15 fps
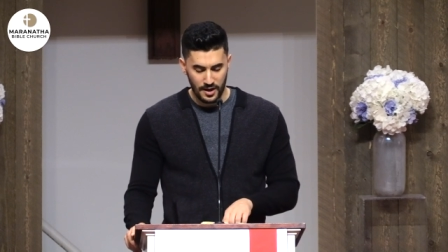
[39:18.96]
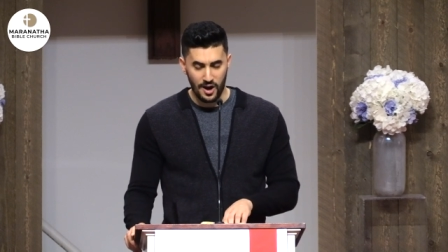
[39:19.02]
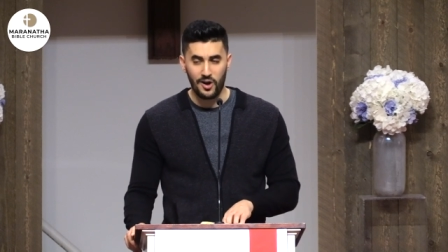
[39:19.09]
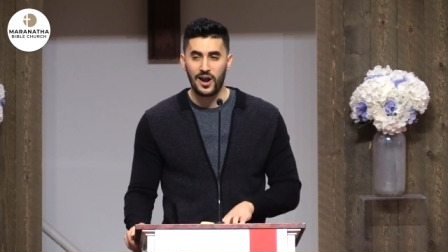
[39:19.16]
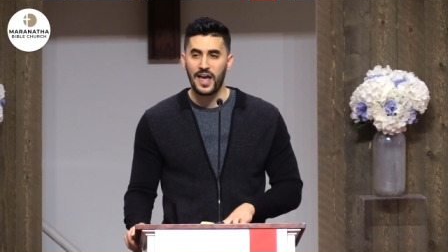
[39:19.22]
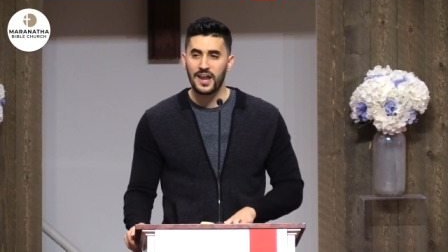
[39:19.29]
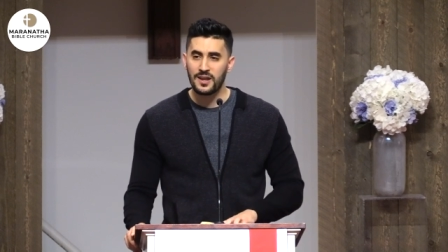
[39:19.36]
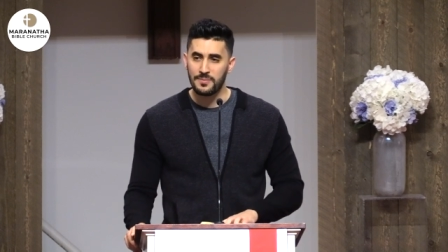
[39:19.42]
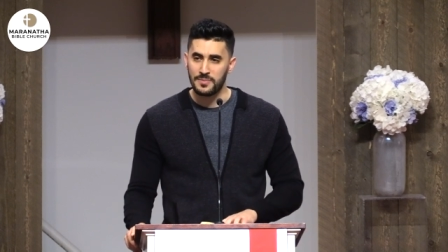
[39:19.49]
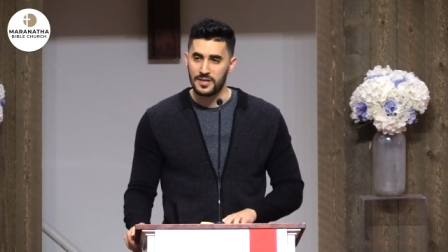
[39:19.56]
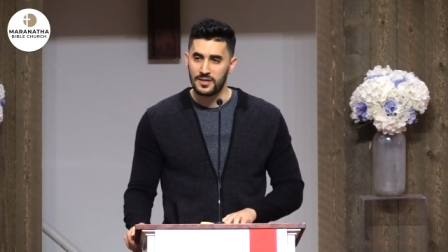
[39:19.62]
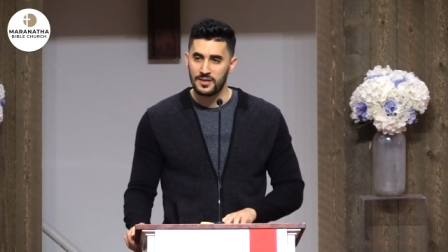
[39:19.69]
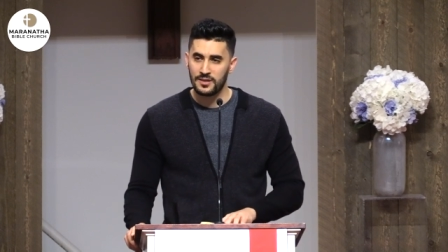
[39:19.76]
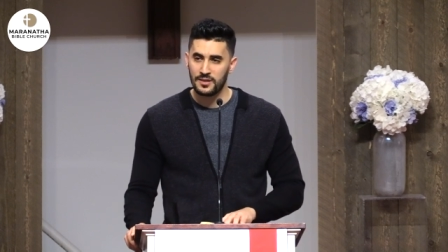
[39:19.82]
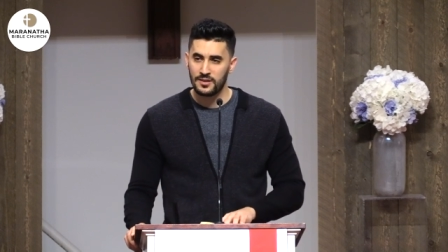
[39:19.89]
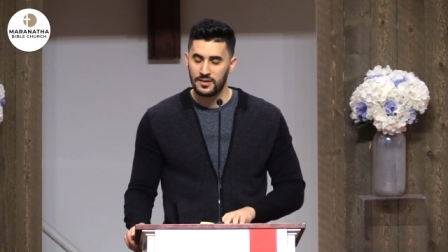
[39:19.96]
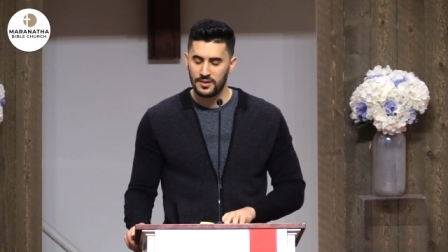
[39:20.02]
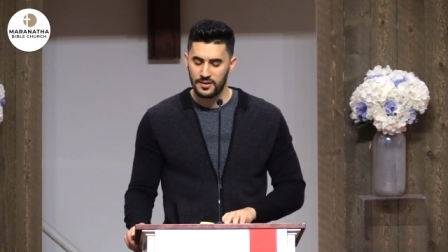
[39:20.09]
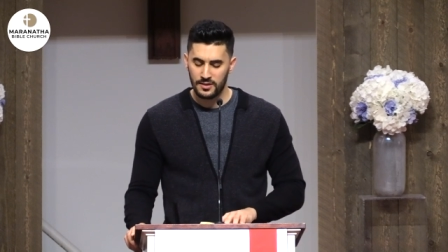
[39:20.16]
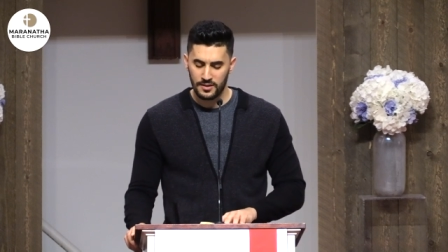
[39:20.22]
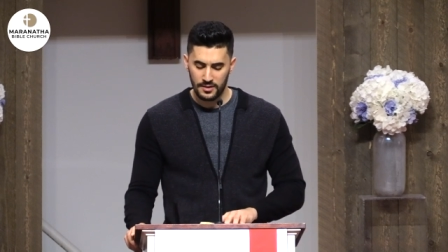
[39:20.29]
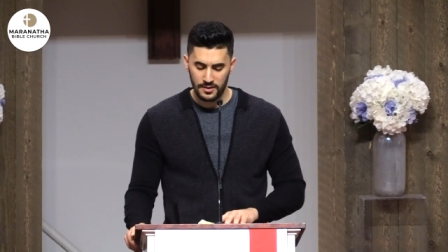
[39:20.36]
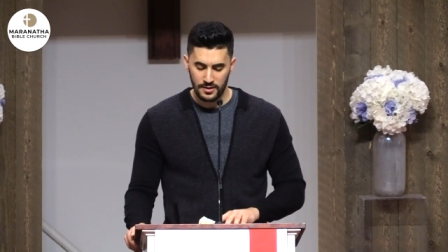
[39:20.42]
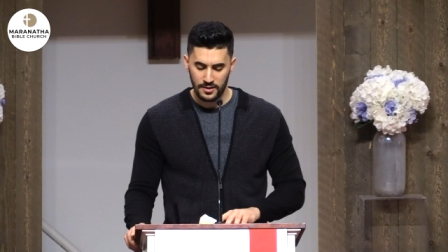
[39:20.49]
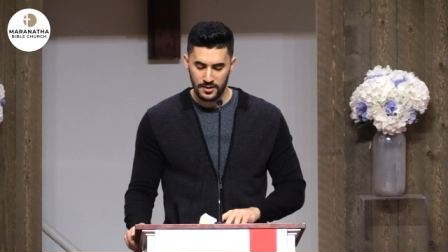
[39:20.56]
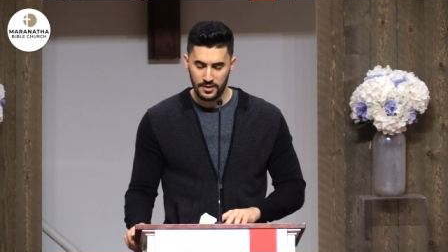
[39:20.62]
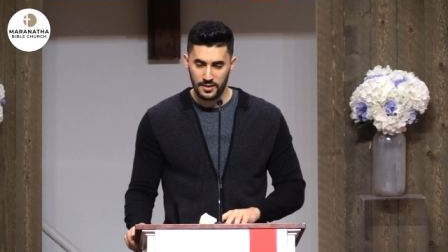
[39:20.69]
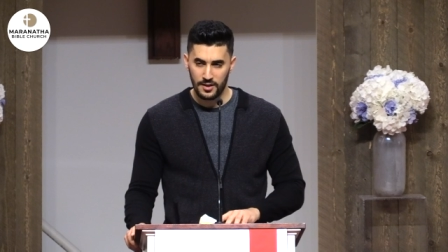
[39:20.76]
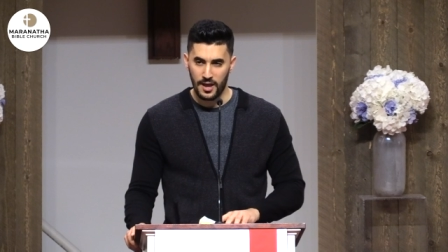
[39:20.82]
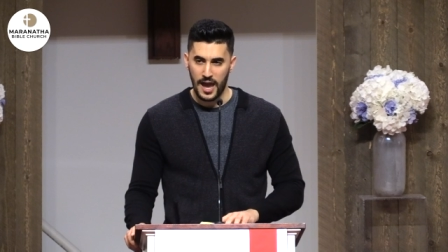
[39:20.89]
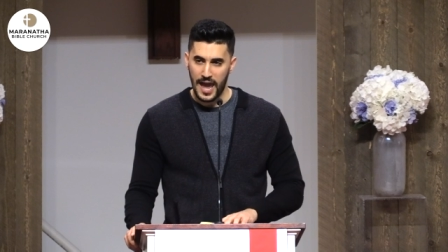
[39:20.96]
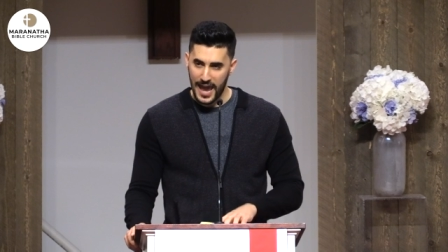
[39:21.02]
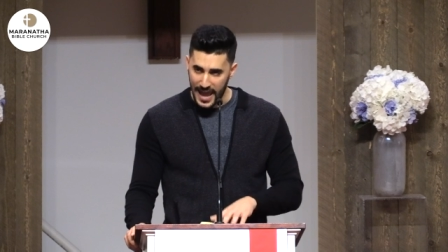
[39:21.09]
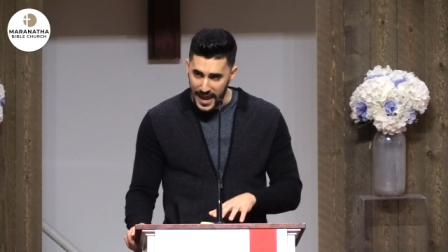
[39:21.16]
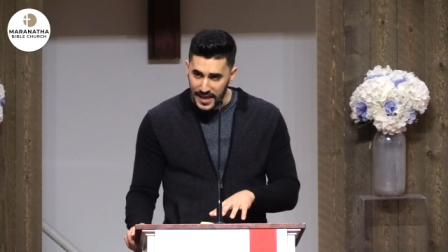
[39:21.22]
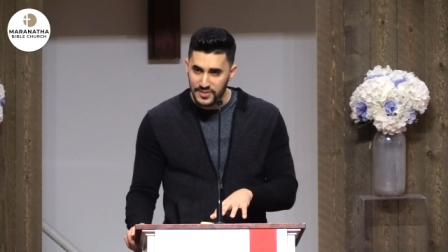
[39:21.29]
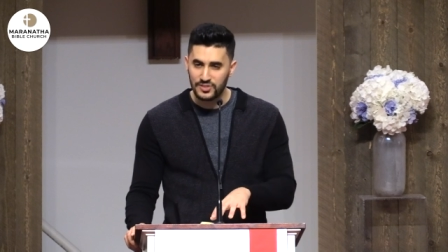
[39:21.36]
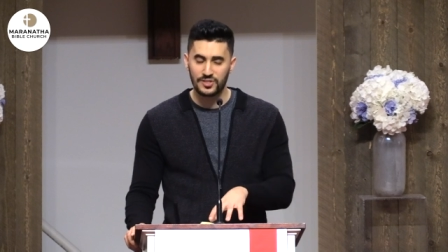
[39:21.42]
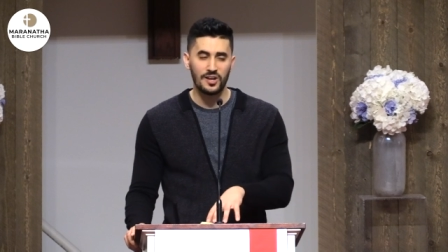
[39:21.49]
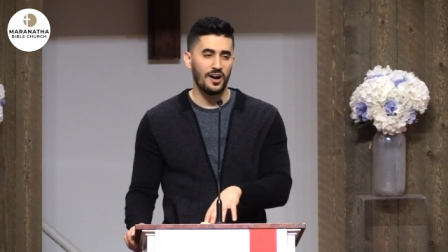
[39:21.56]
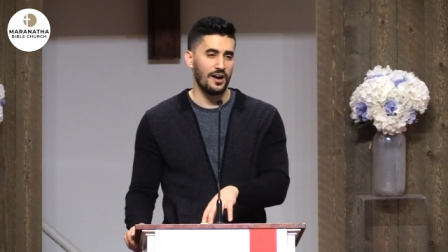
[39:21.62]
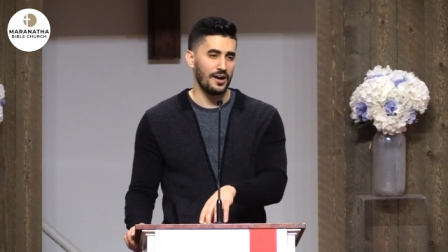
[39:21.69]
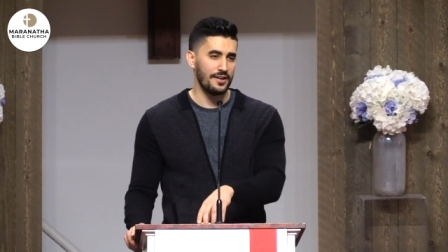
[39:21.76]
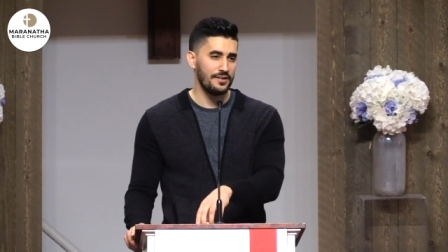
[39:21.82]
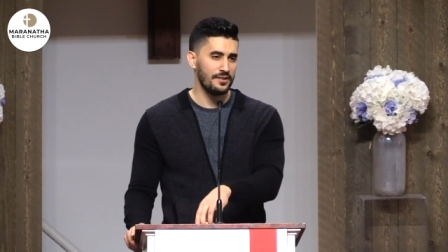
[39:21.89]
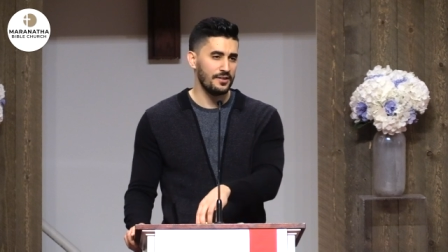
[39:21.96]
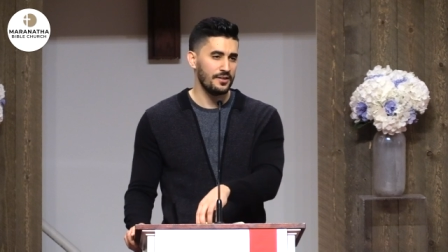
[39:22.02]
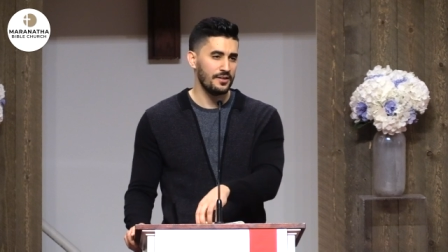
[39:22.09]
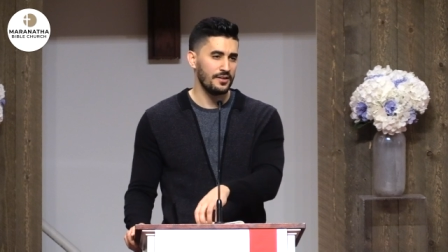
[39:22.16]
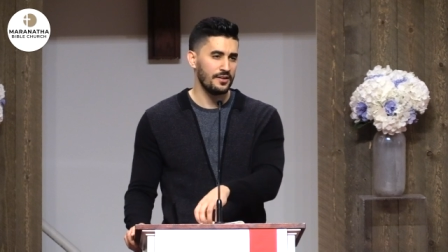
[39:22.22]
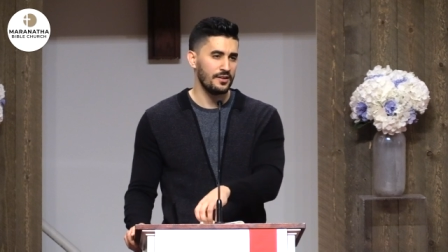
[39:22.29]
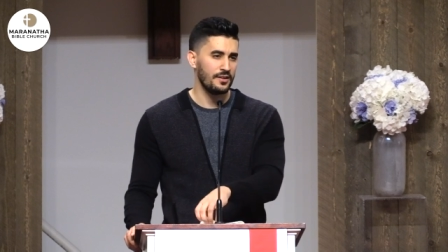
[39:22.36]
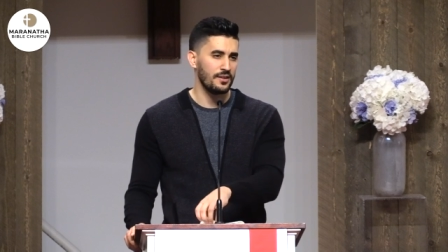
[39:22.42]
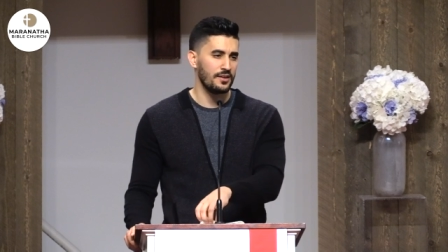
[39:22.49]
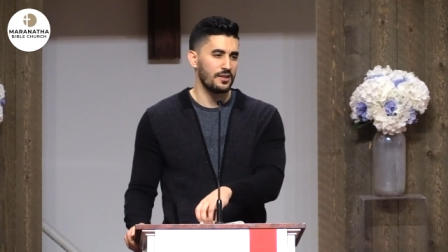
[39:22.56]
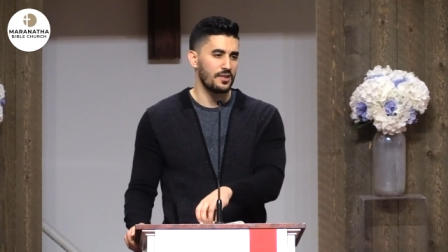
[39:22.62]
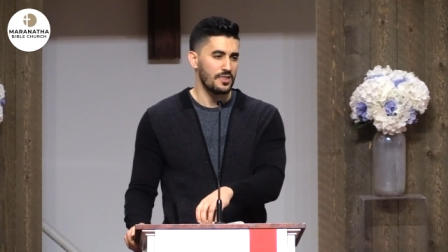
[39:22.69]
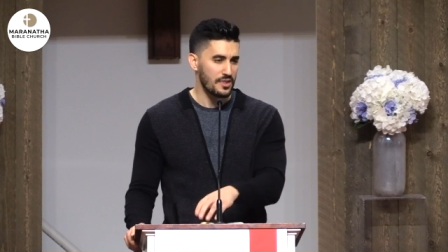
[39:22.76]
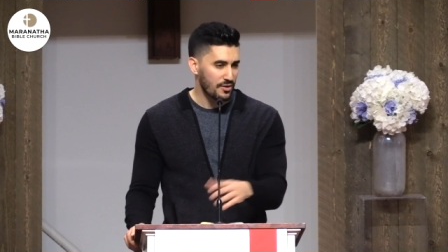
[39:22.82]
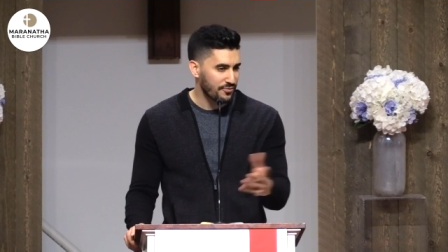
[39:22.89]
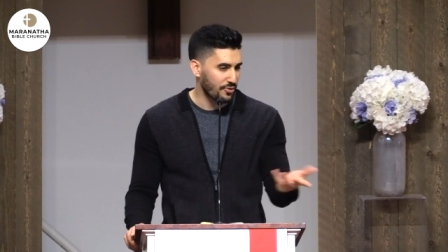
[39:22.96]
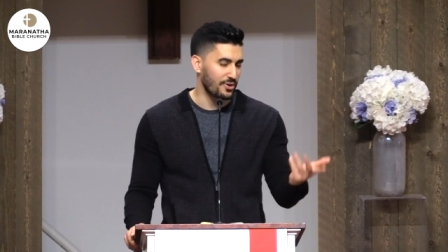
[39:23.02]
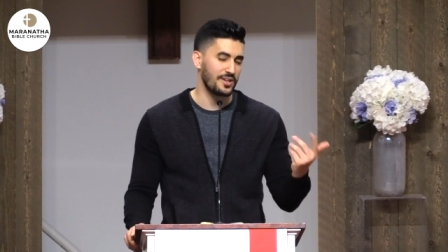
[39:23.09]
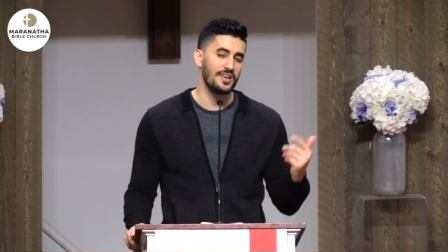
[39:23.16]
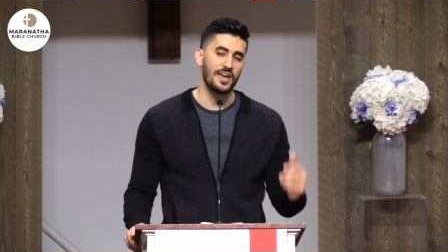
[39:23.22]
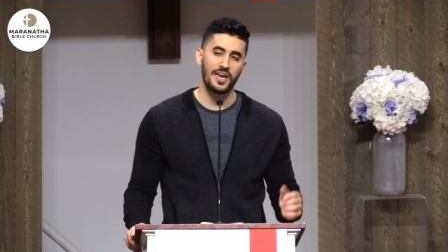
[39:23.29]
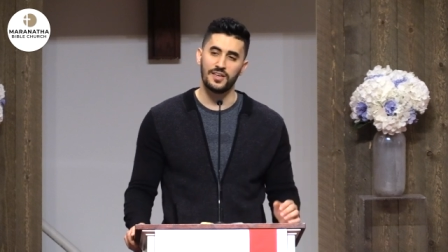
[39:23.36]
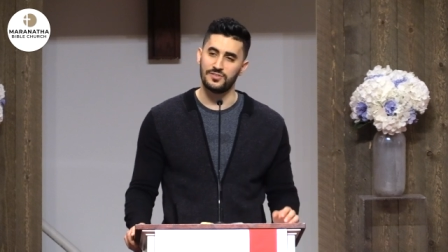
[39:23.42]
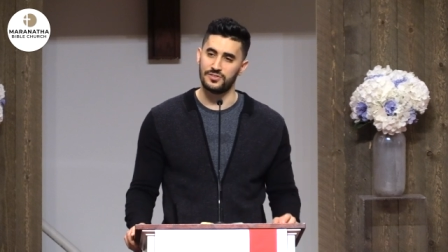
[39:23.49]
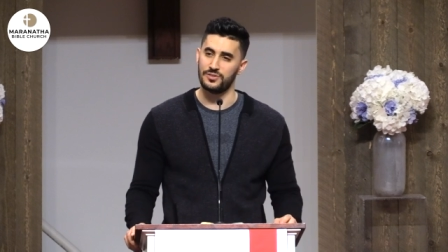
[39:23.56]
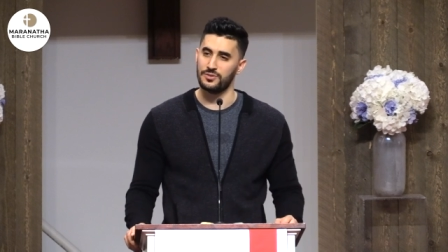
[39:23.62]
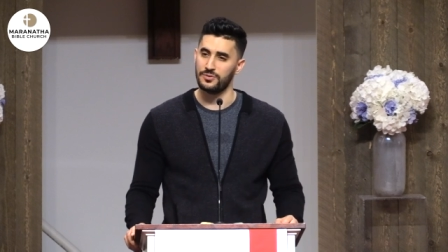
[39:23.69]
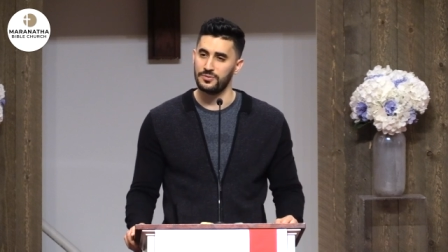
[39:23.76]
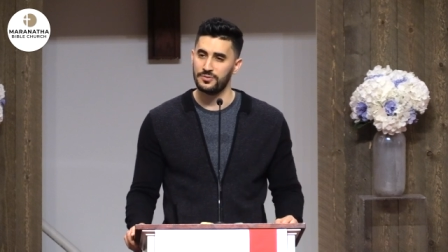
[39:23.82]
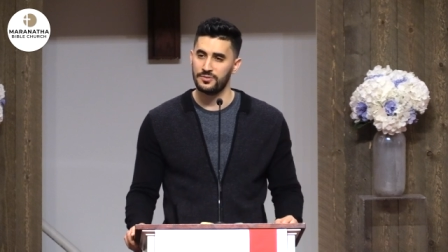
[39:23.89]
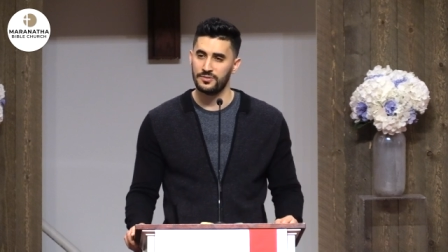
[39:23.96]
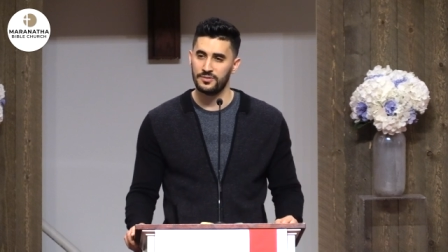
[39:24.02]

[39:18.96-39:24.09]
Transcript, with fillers: Our enemy hates God, therefore he hates you.